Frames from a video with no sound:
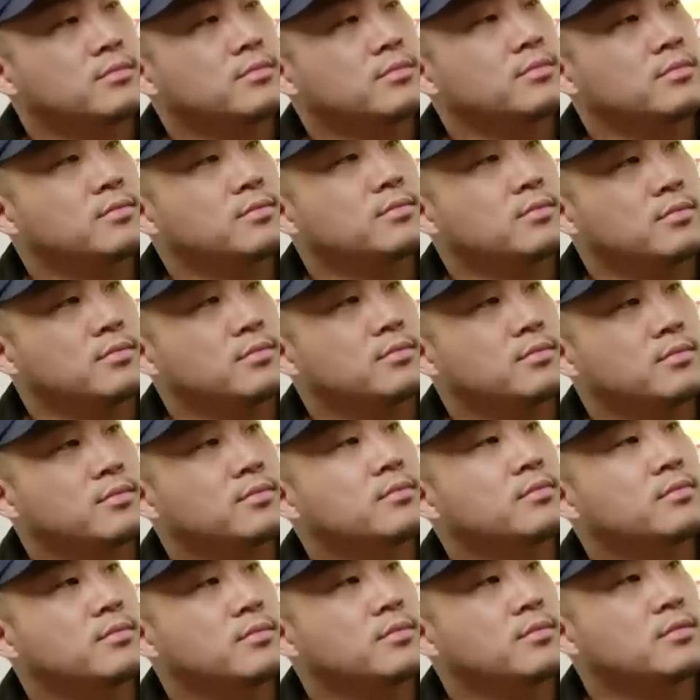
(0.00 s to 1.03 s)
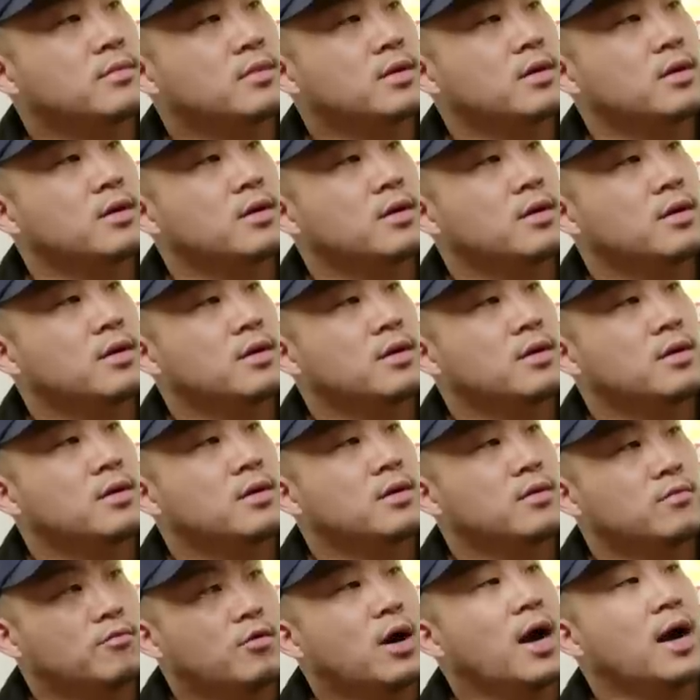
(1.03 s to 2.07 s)

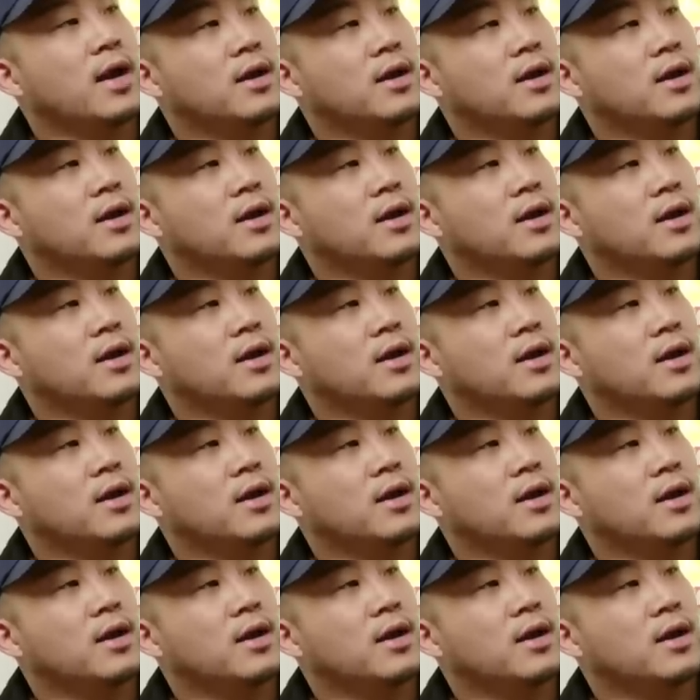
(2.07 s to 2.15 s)
The person shown says nothing.